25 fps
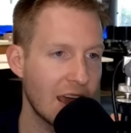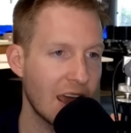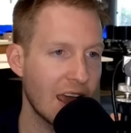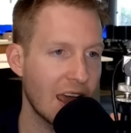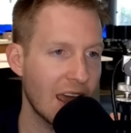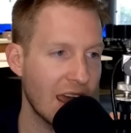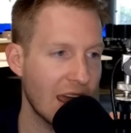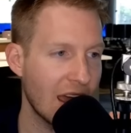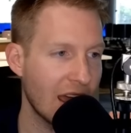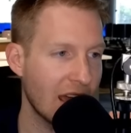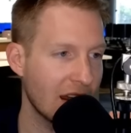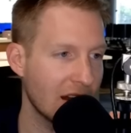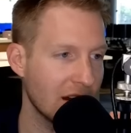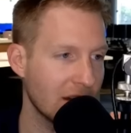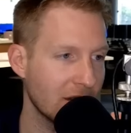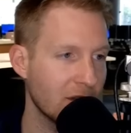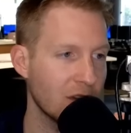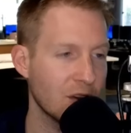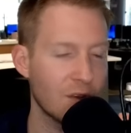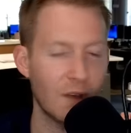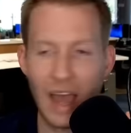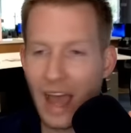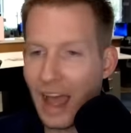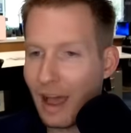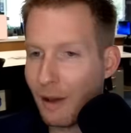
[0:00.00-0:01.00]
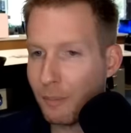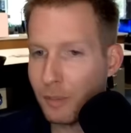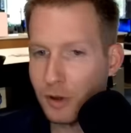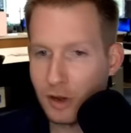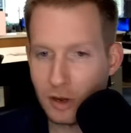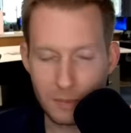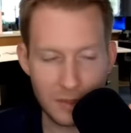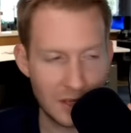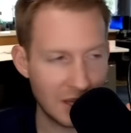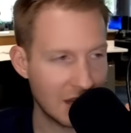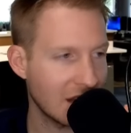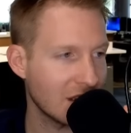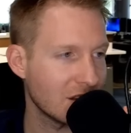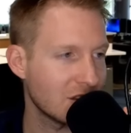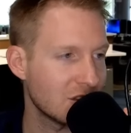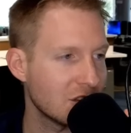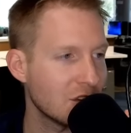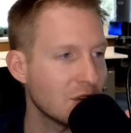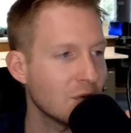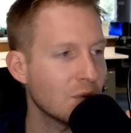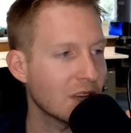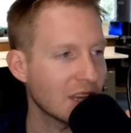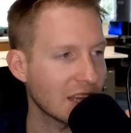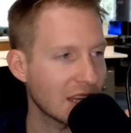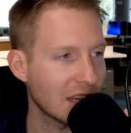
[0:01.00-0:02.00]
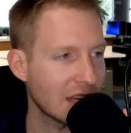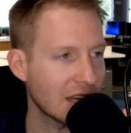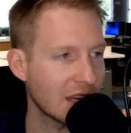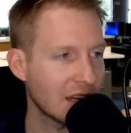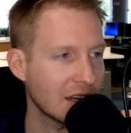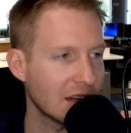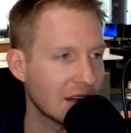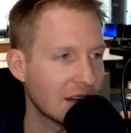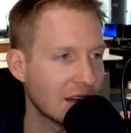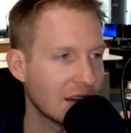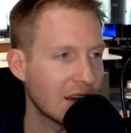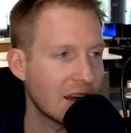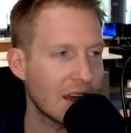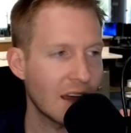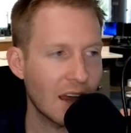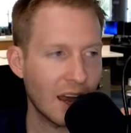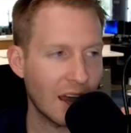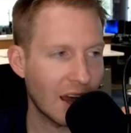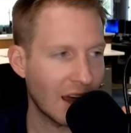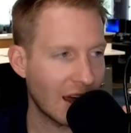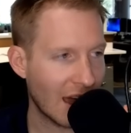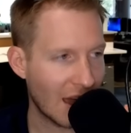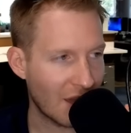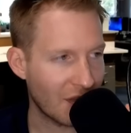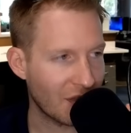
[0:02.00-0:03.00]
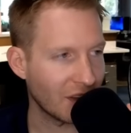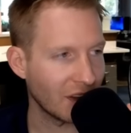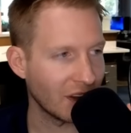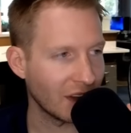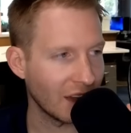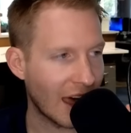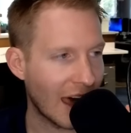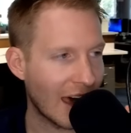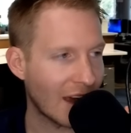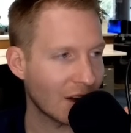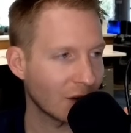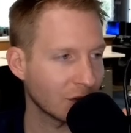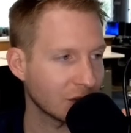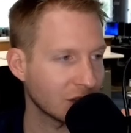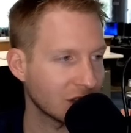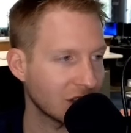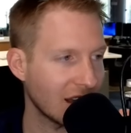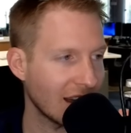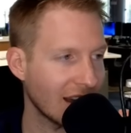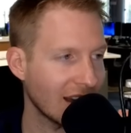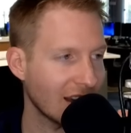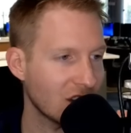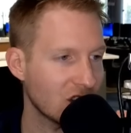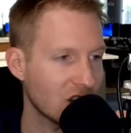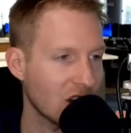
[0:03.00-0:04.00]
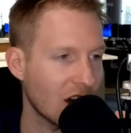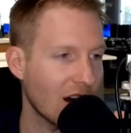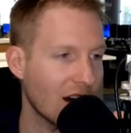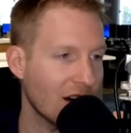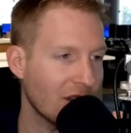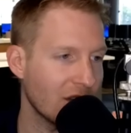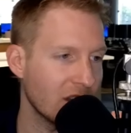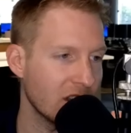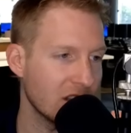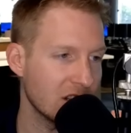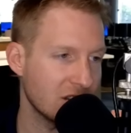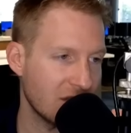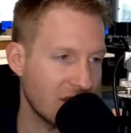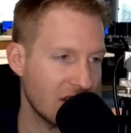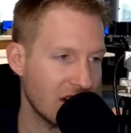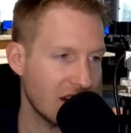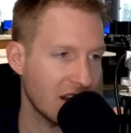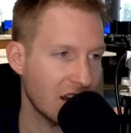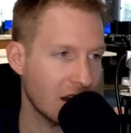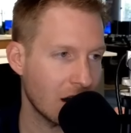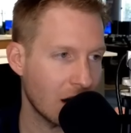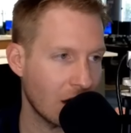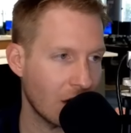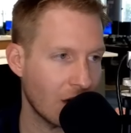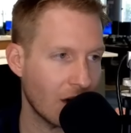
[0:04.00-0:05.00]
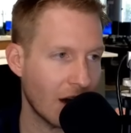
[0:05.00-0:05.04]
and if you happen to be tuning in uh, at the latter stage of this video,